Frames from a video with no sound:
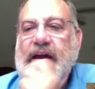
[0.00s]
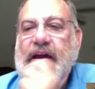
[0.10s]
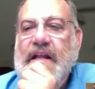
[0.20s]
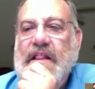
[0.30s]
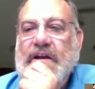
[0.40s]

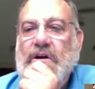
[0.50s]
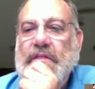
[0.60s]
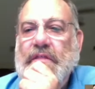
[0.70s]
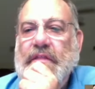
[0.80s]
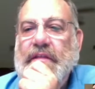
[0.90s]
click
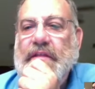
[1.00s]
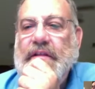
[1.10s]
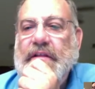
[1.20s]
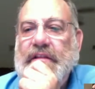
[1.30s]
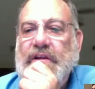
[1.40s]
on the
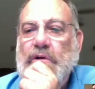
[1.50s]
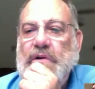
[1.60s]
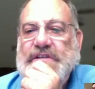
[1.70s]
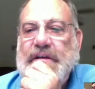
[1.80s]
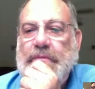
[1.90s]
little
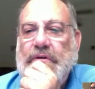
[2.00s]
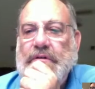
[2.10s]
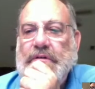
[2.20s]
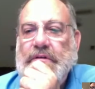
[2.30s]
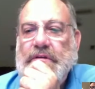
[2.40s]
quote
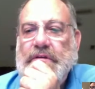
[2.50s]
symbol.